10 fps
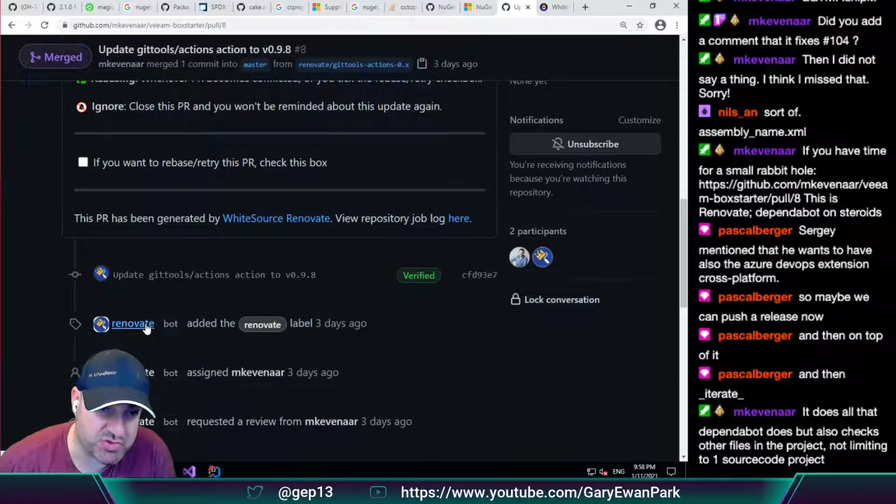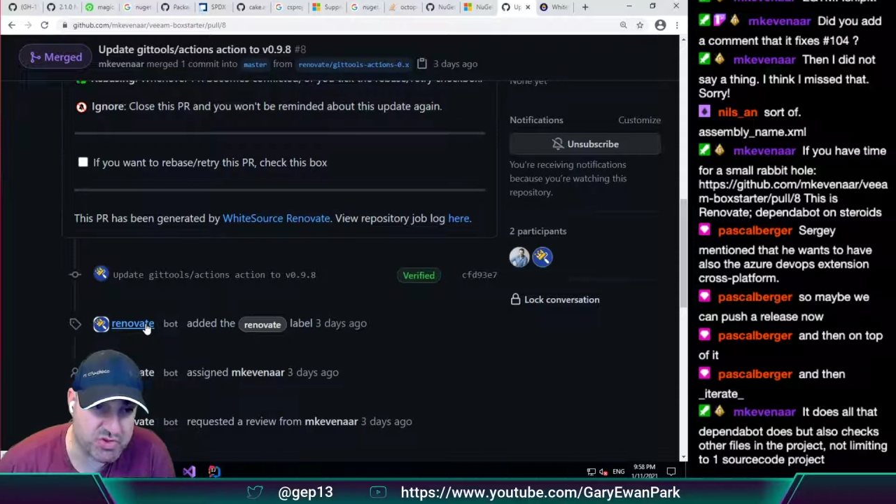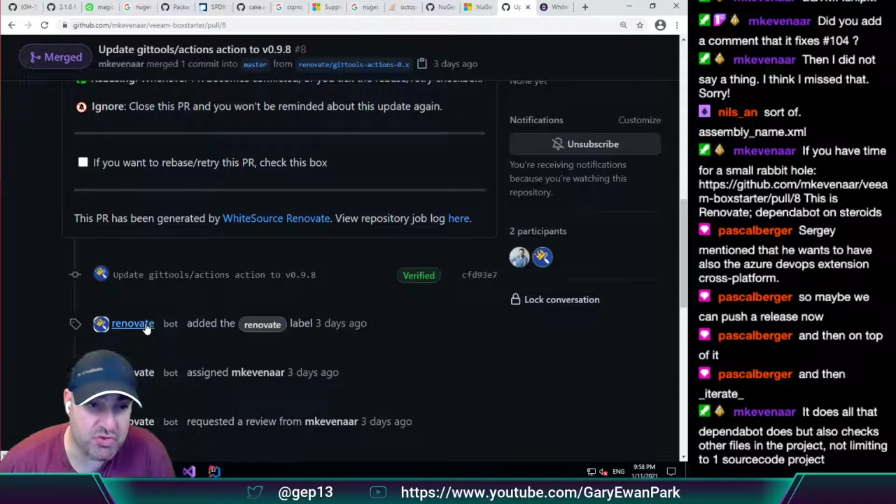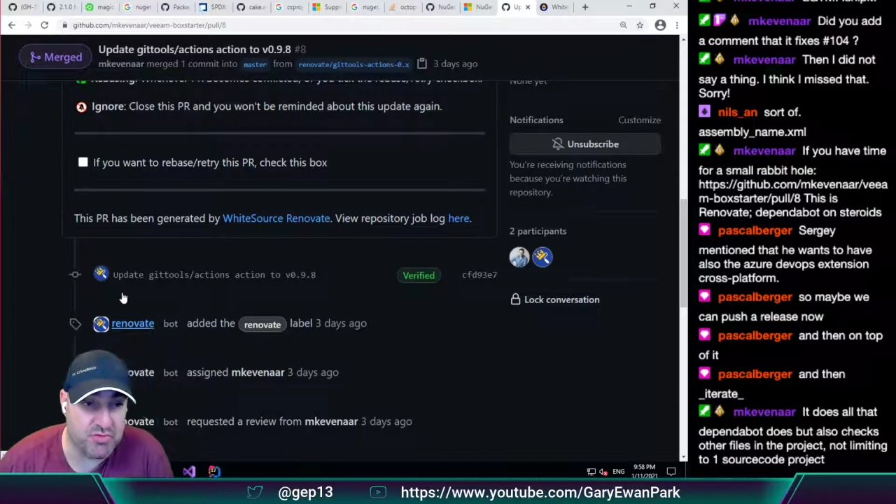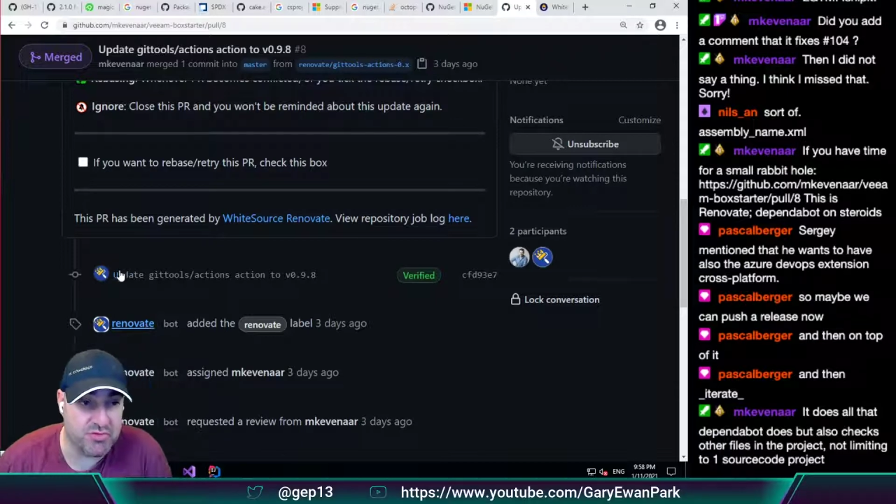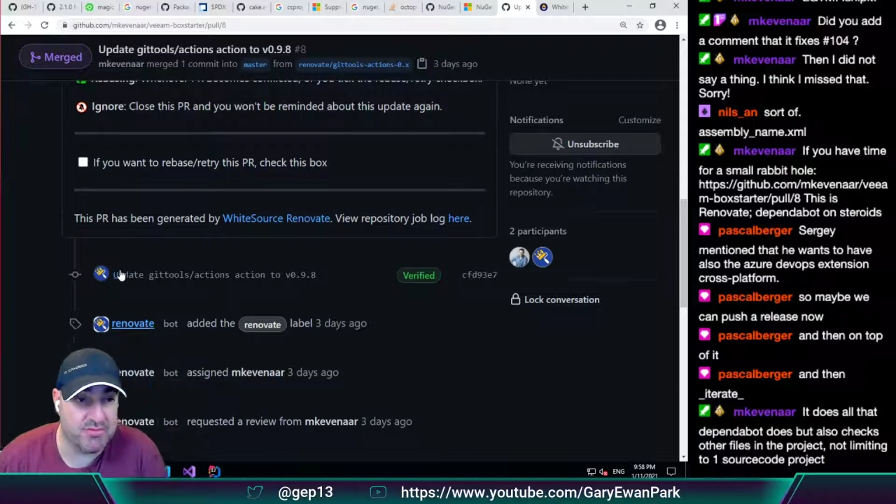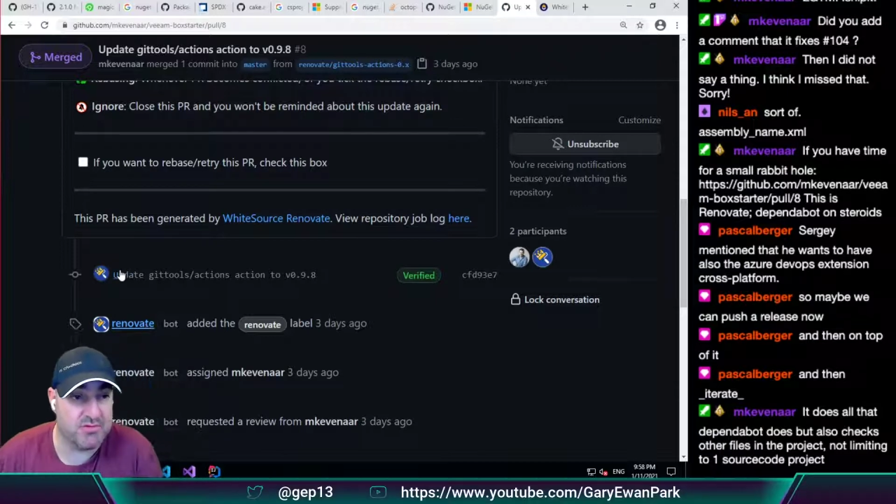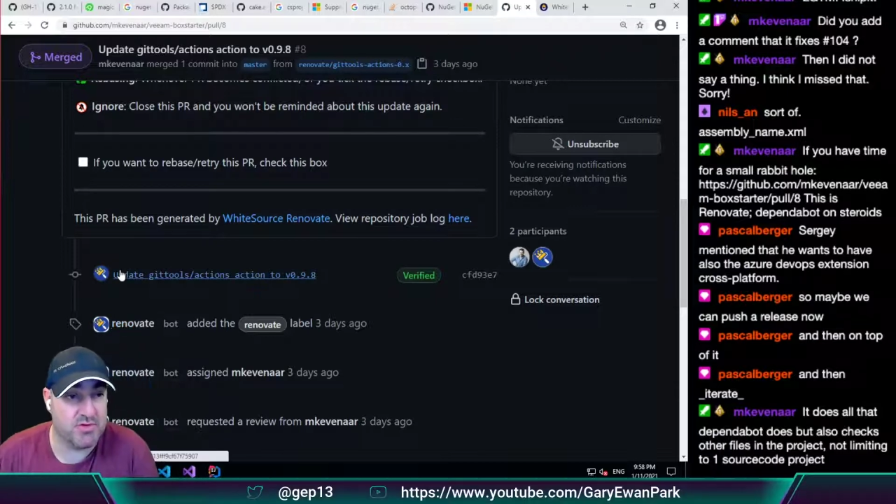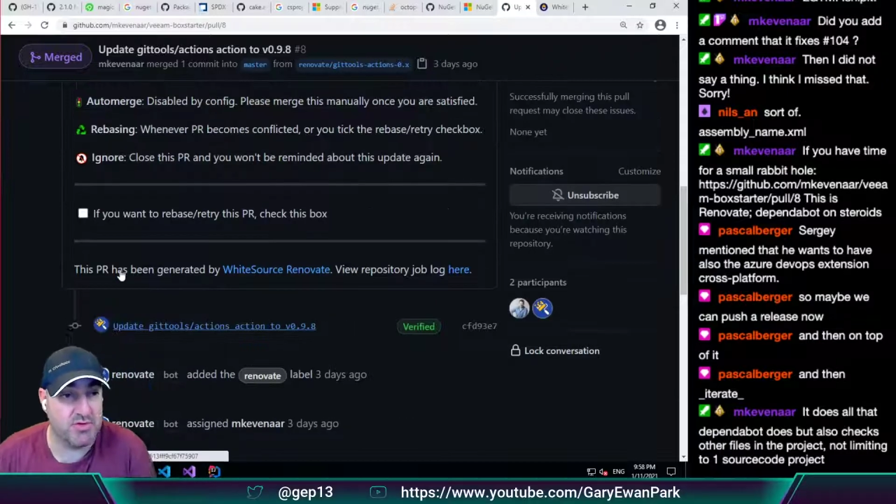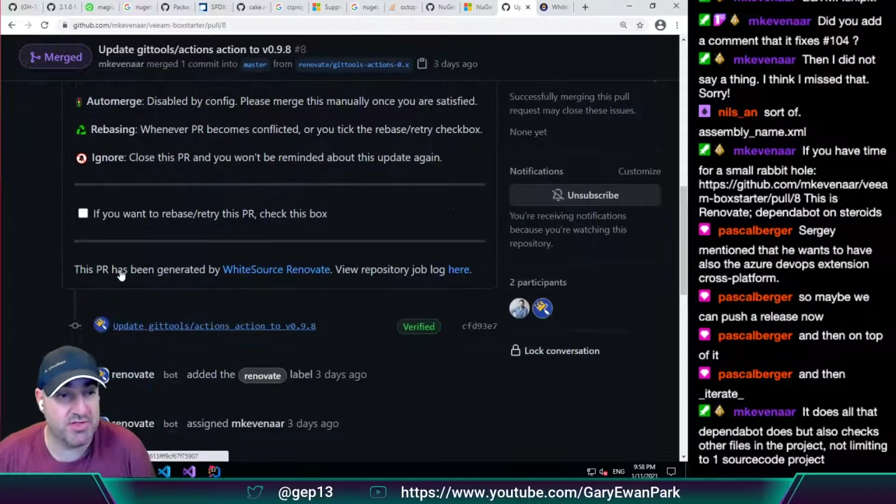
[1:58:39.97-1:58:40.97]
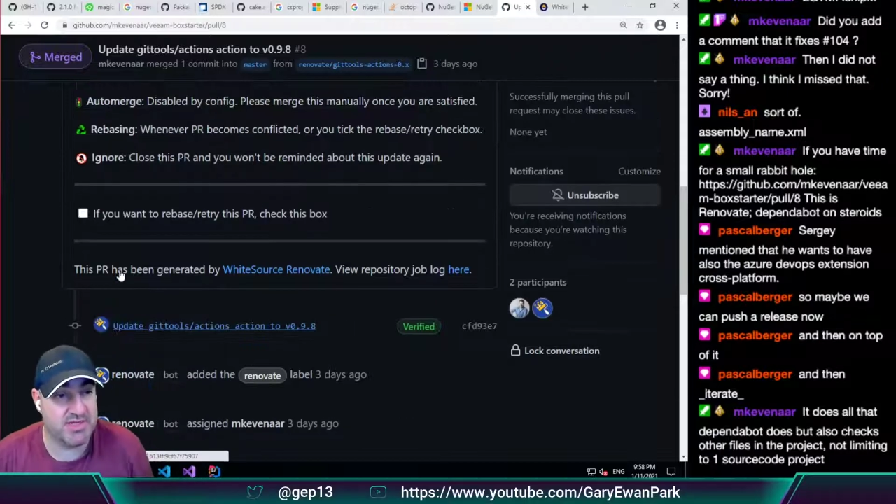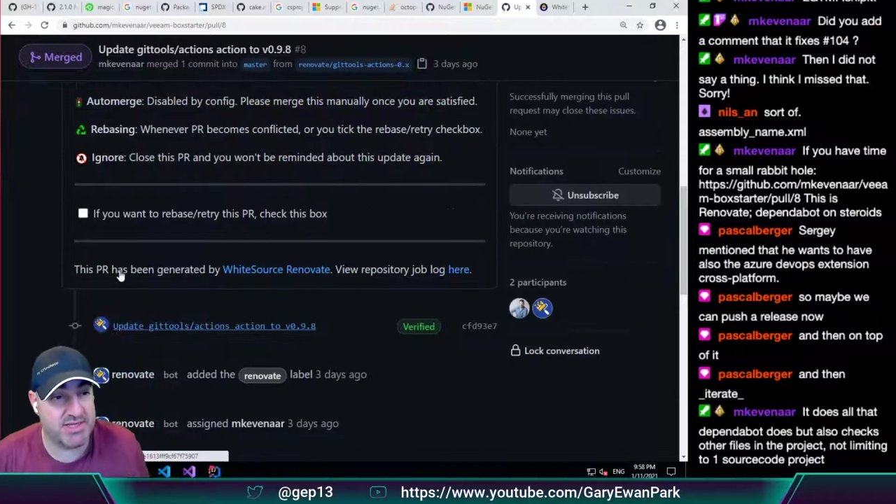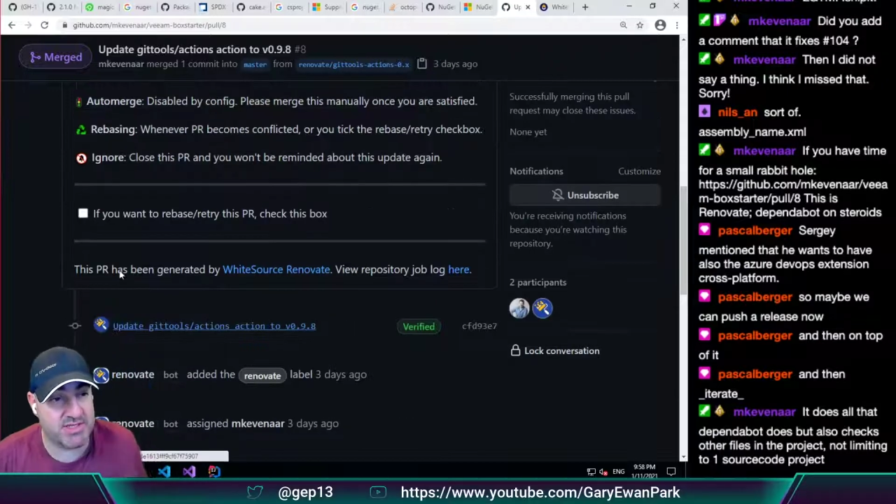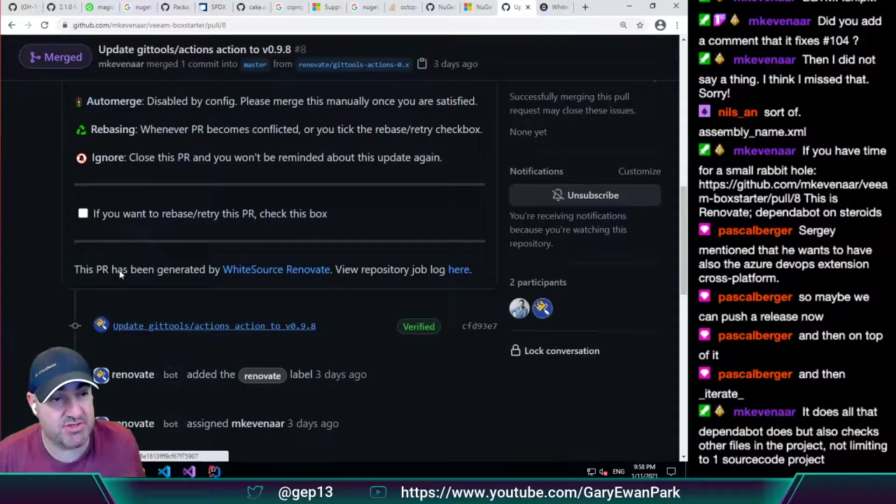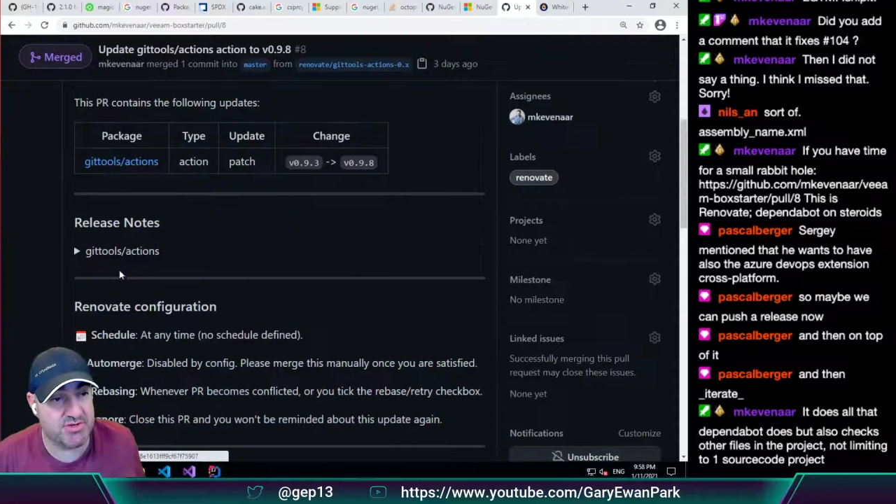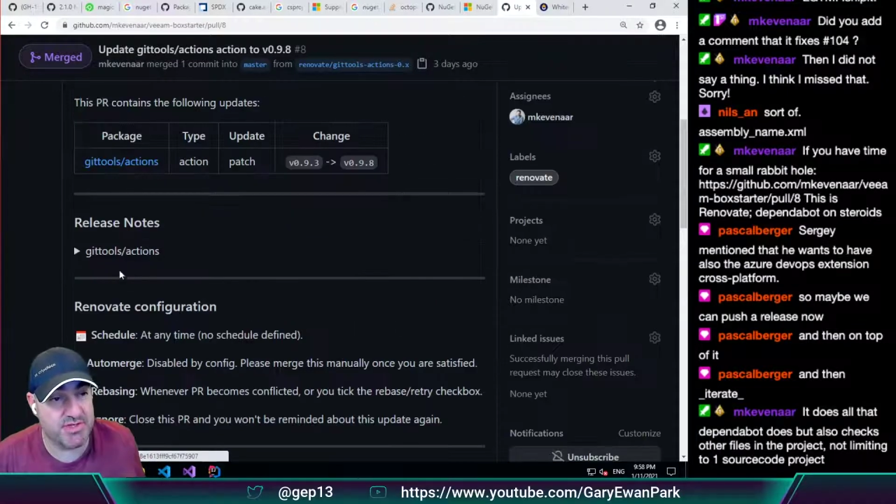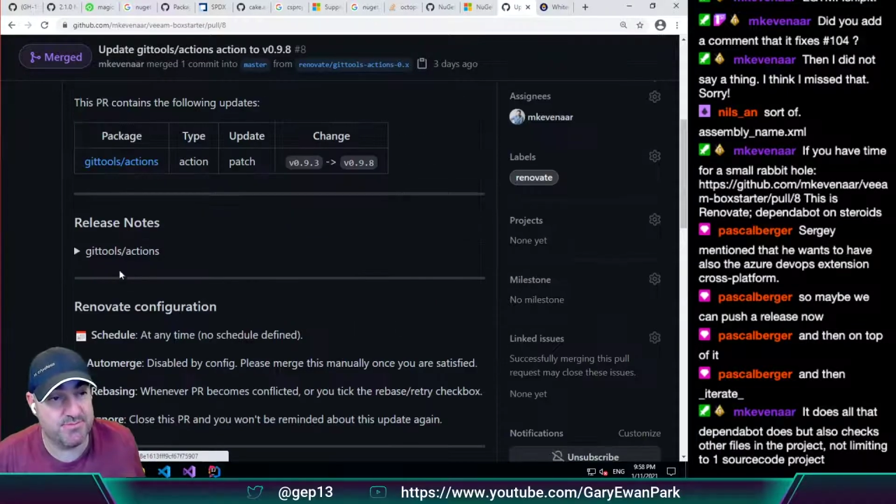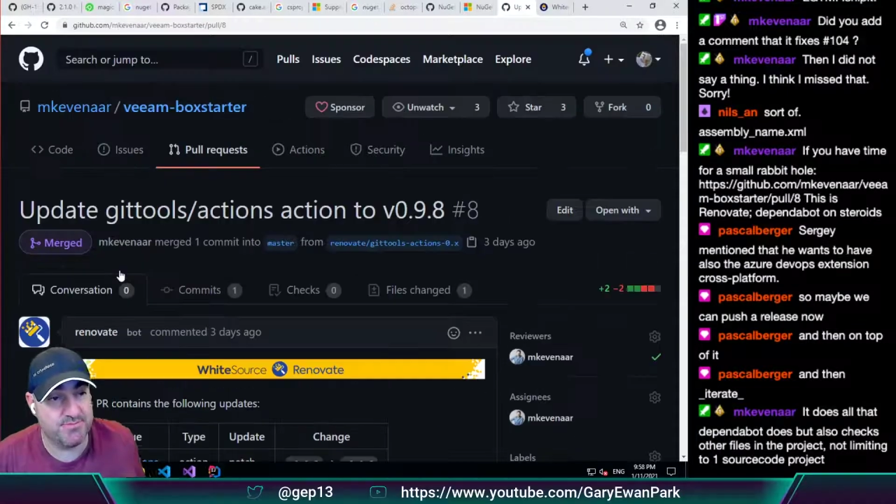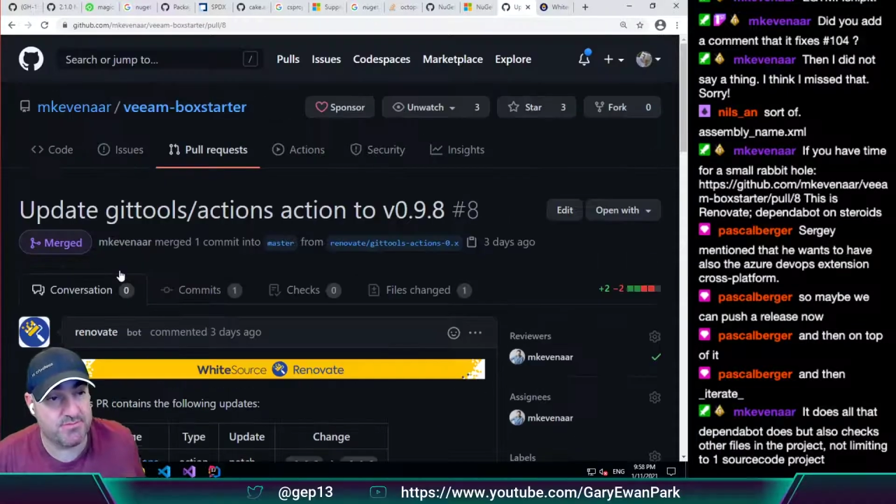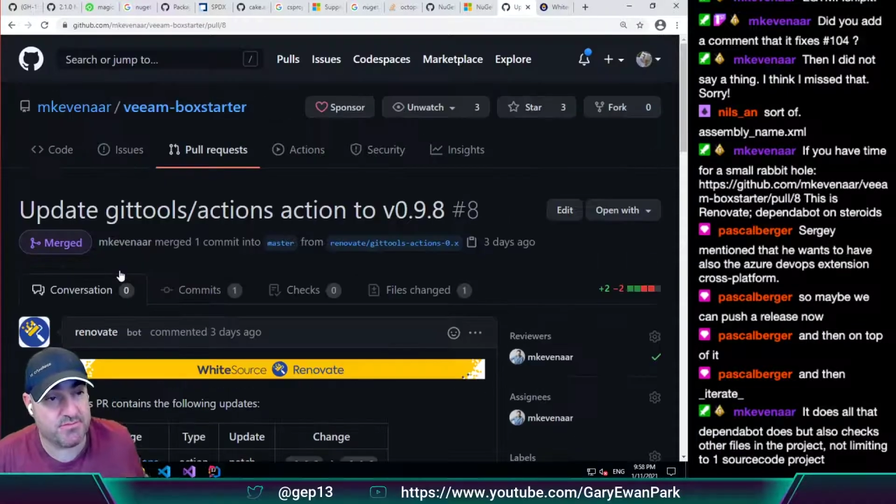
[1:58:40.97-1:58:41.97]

So on today's stream,